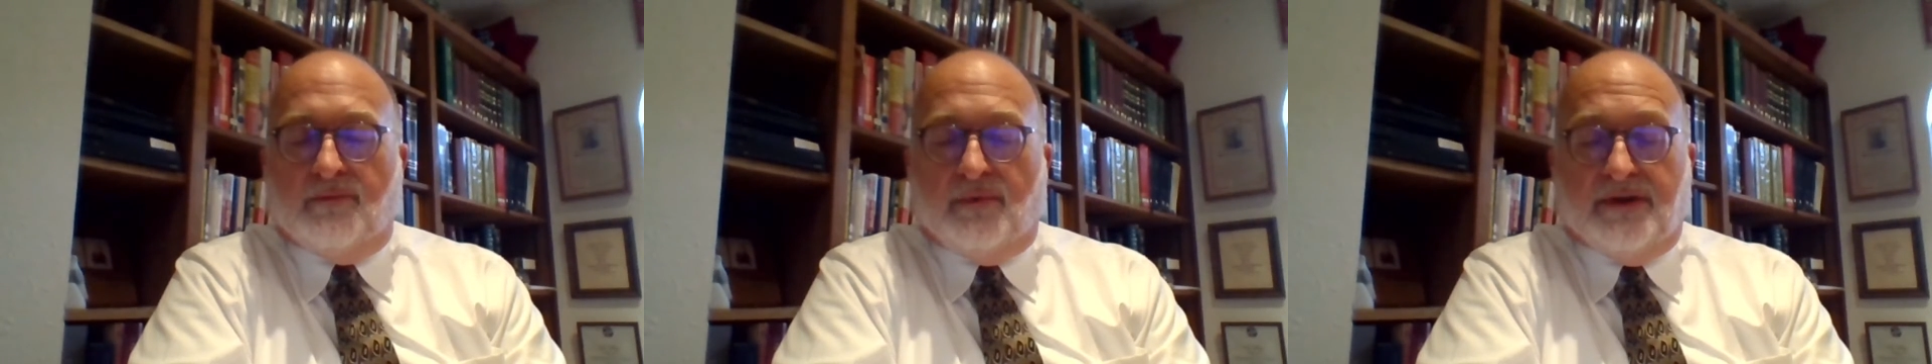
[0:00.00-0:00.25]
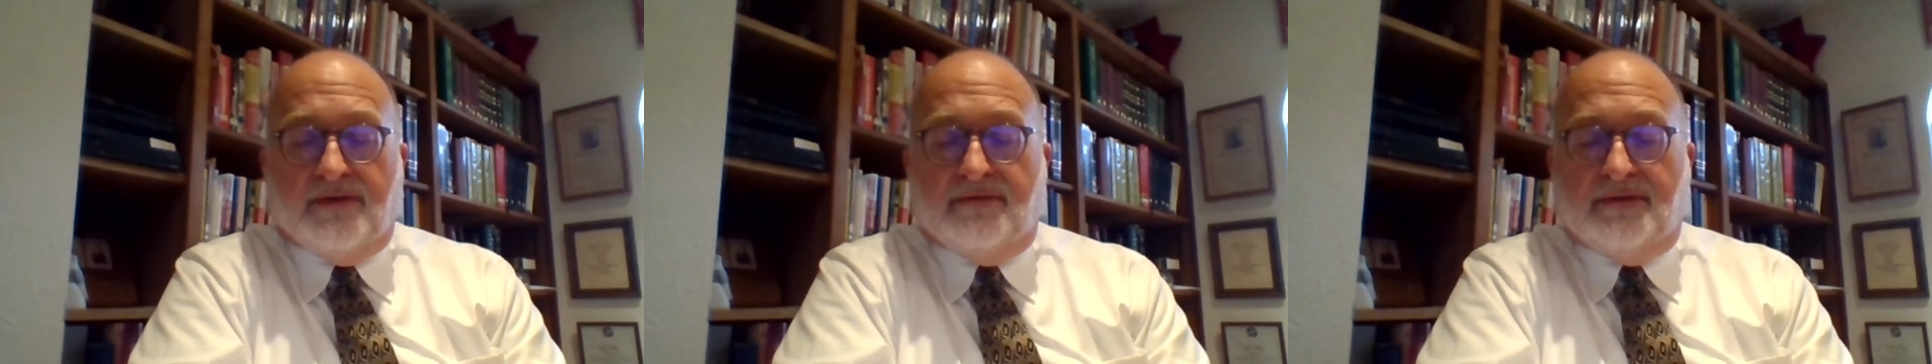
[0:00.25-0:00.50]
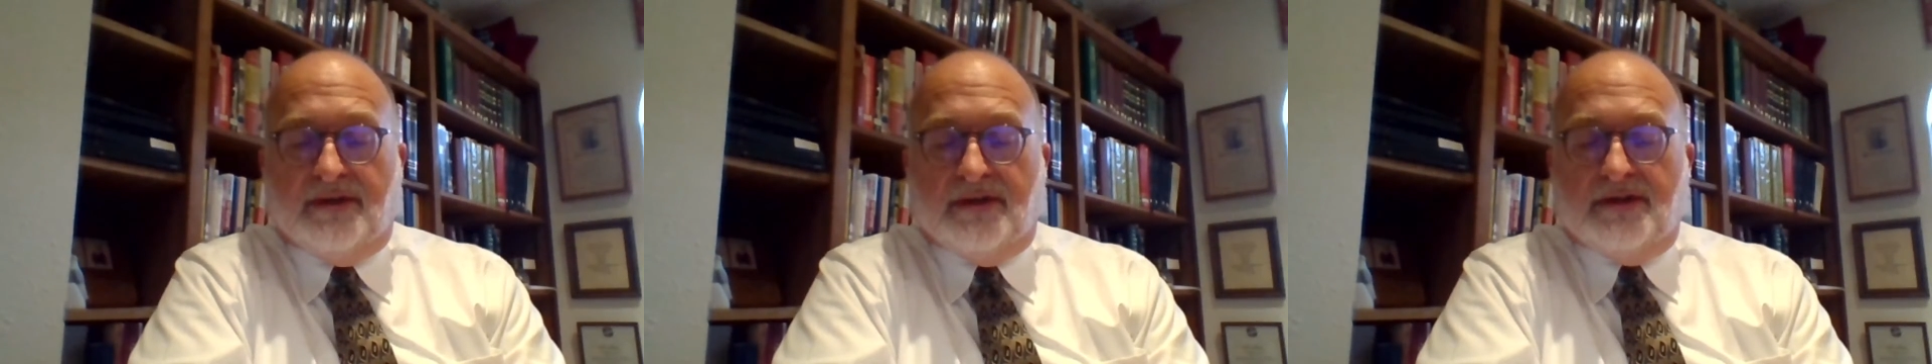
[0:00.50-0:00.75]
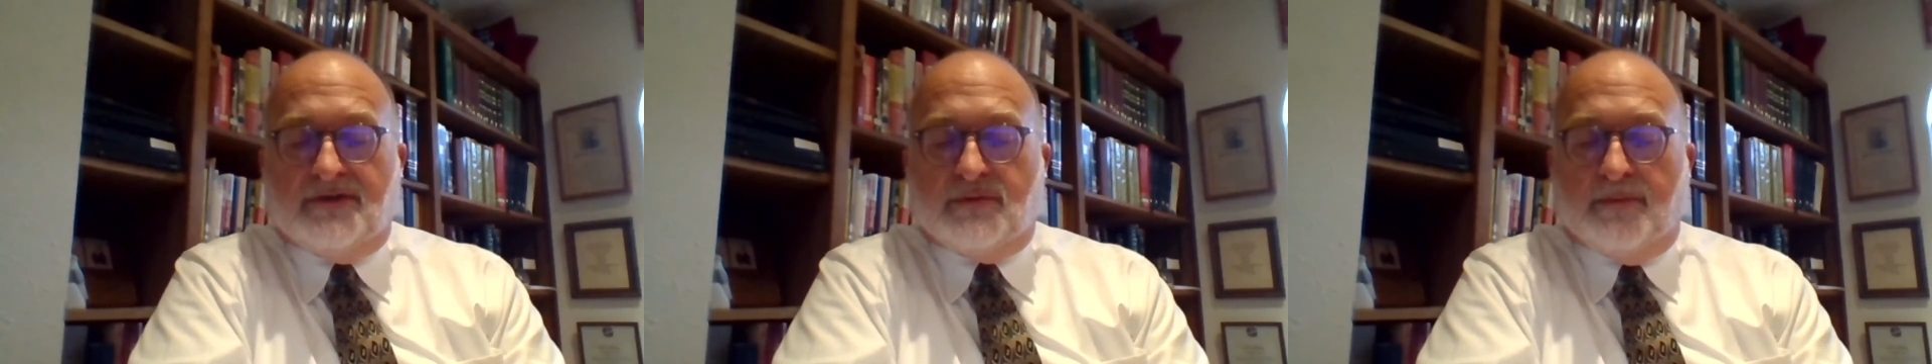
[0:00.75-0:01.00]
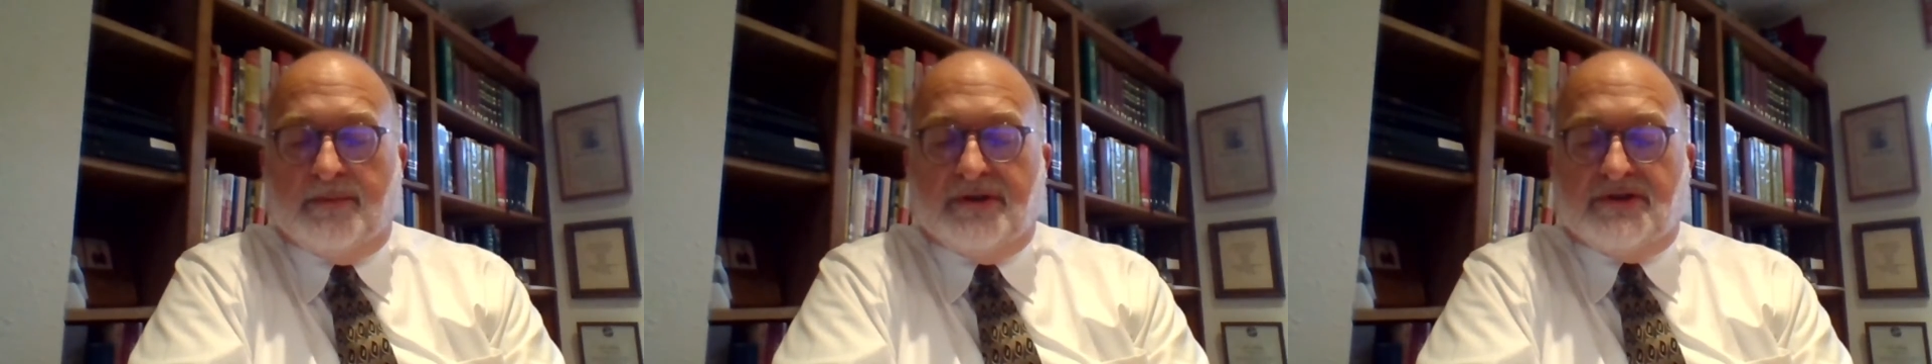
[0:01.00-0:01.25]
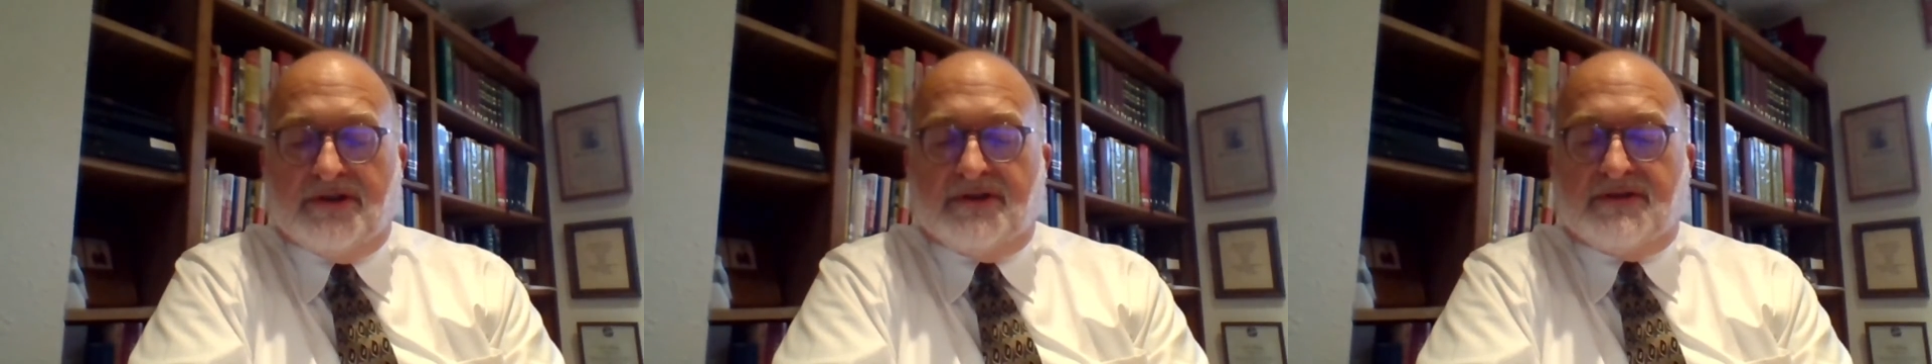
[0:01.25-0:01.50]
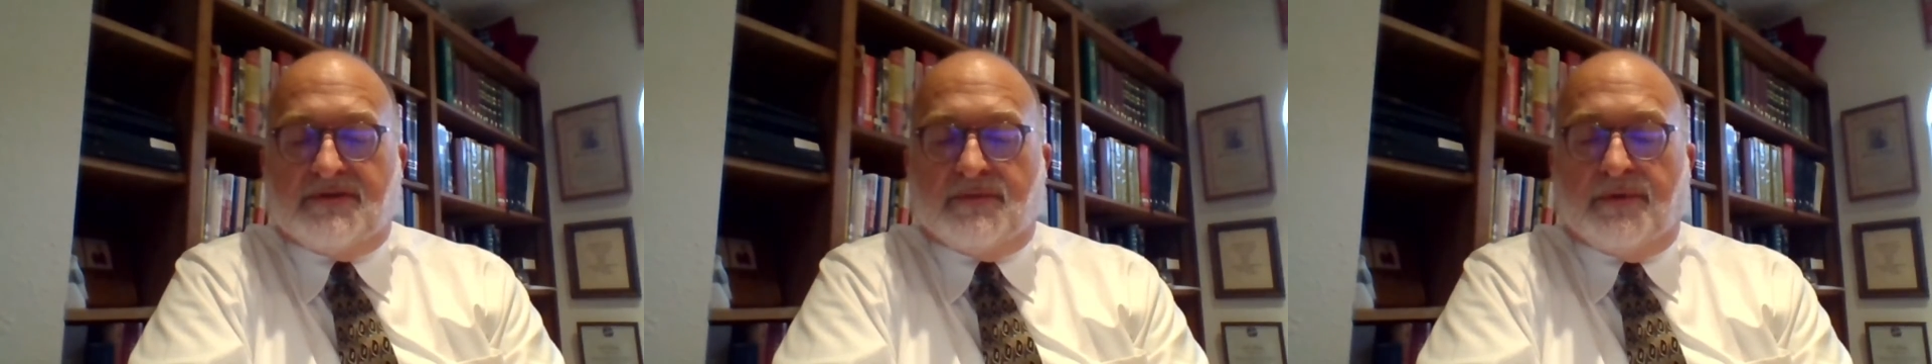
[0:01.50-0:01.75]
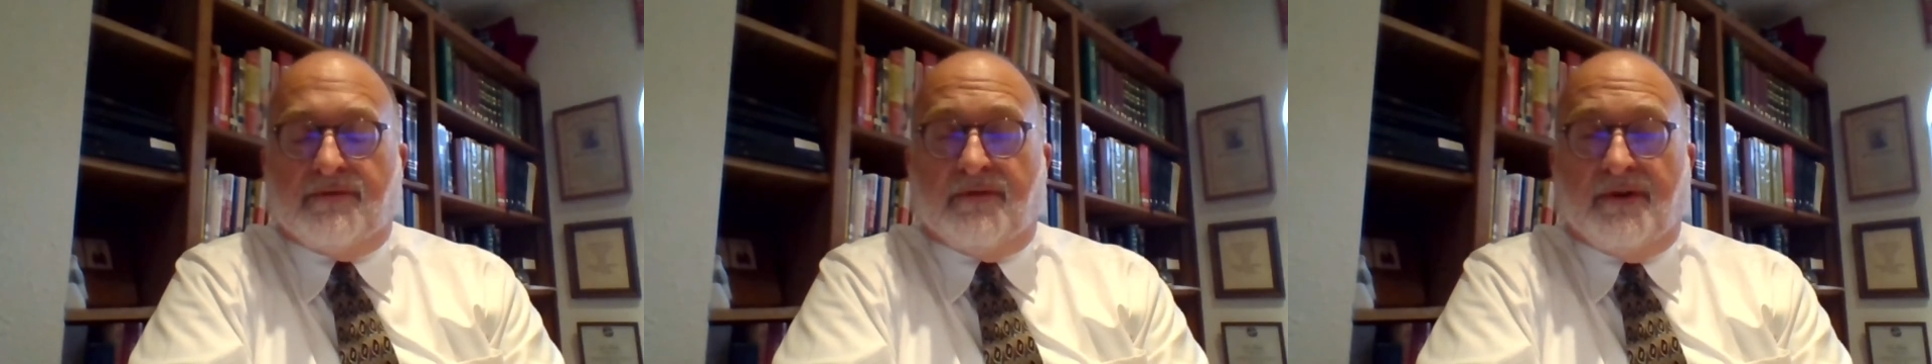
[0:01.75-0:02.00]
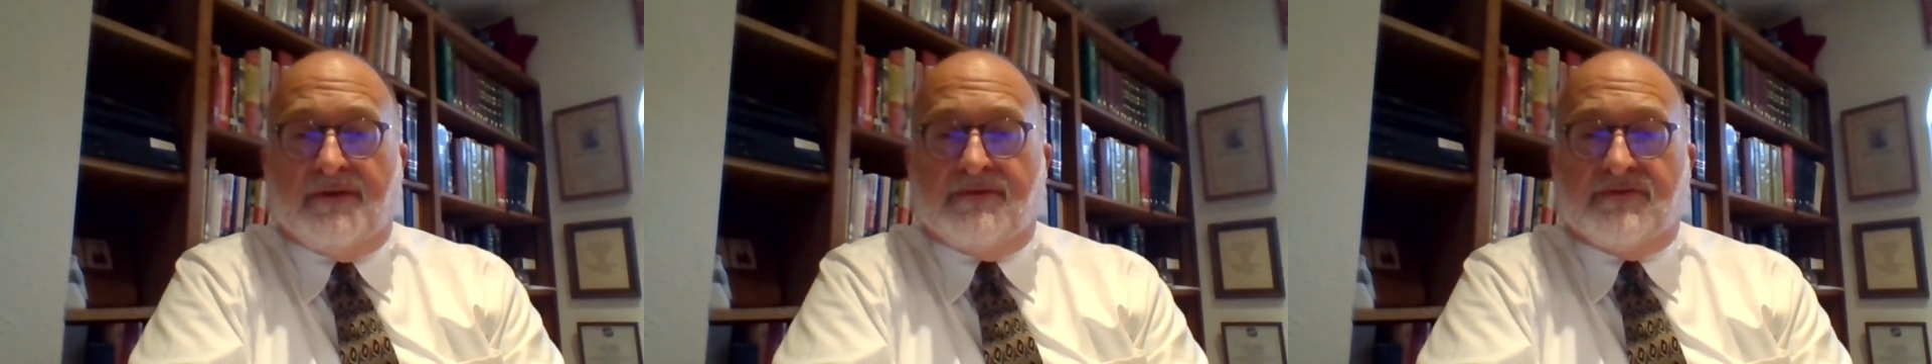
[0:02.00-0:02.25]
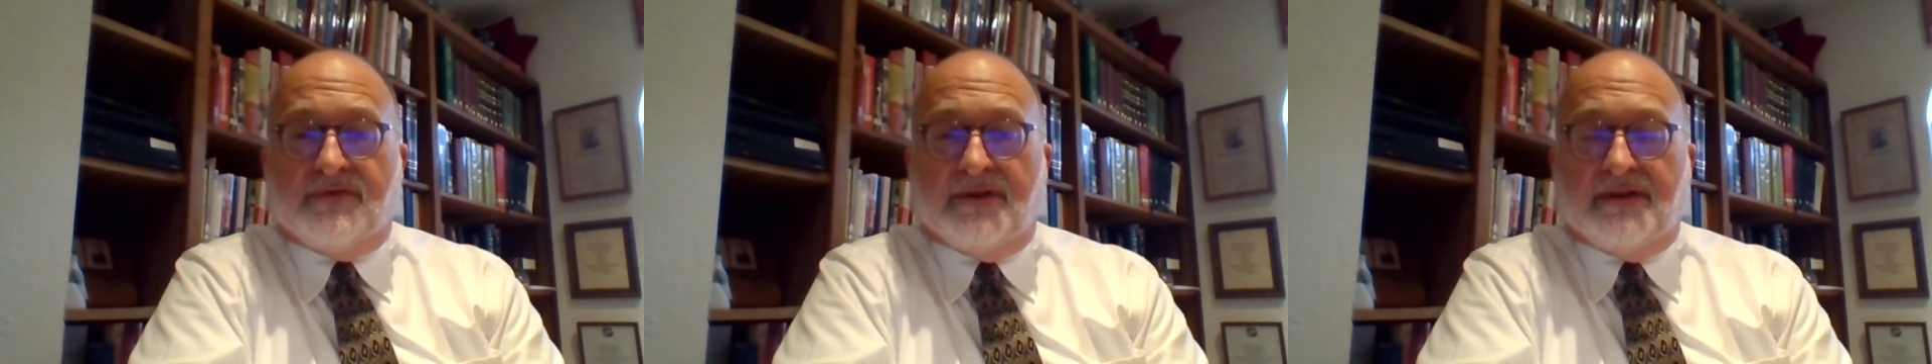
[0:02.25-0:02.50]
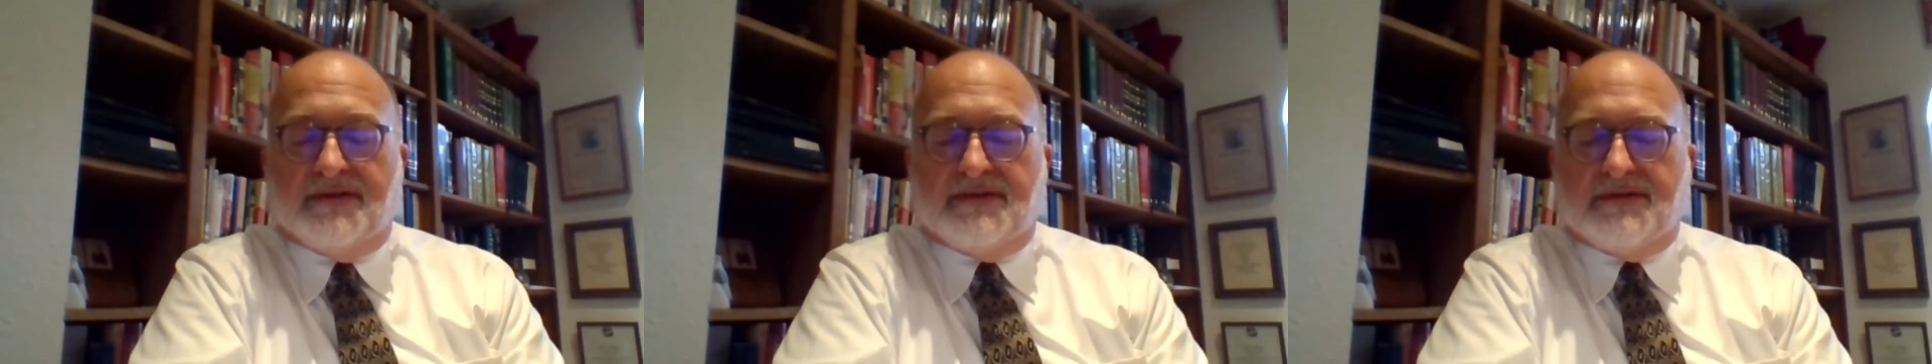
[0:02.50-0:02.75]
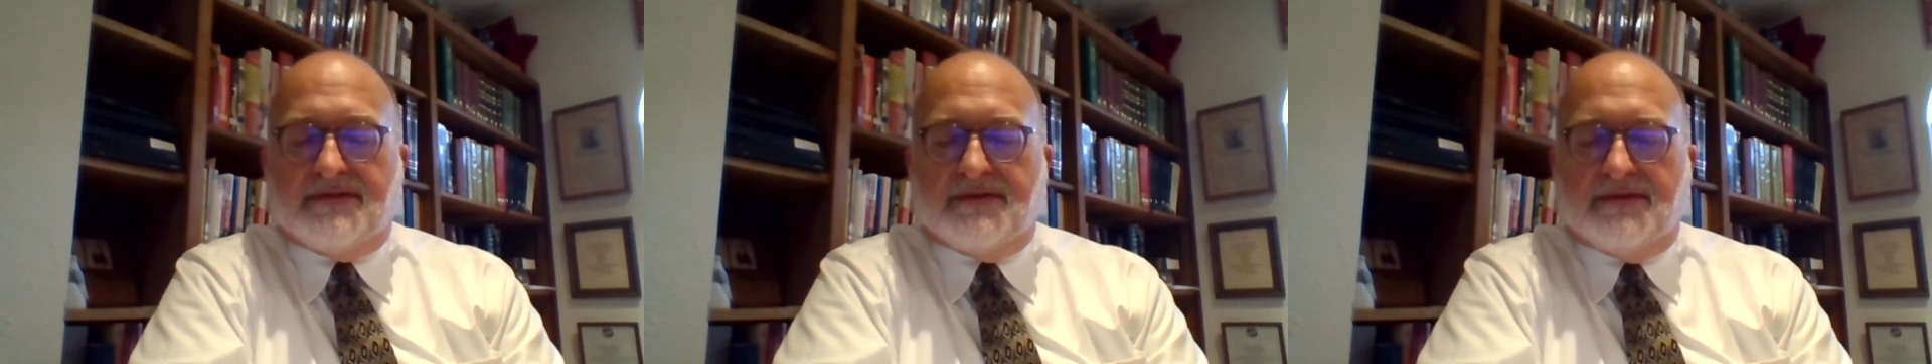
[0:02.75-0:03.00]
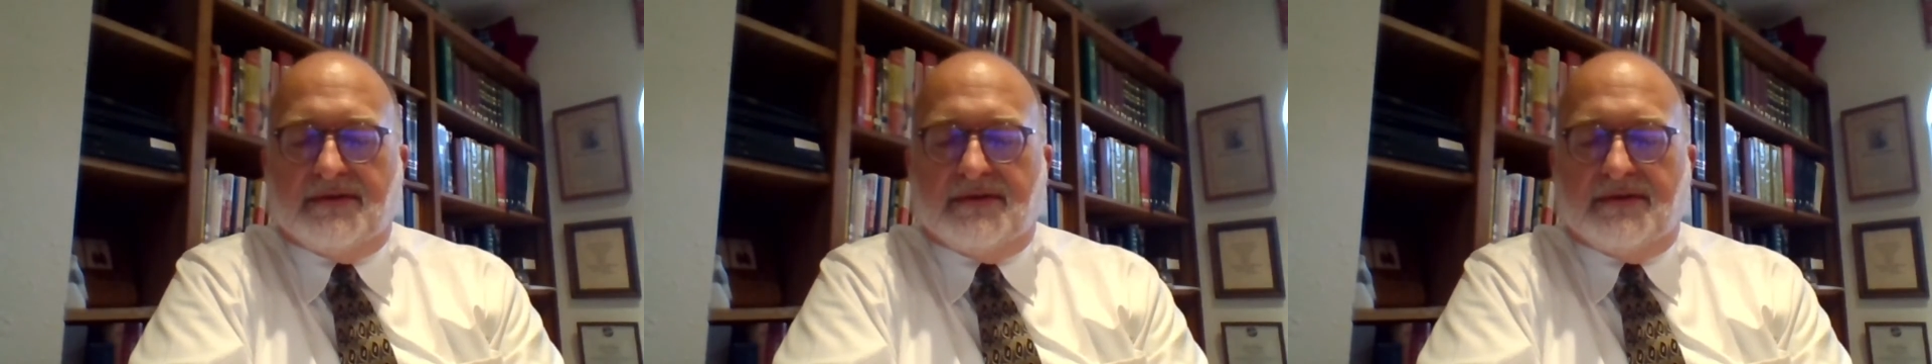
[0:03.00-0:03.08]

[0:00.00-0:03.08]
we who teach will be judged with greater strictness.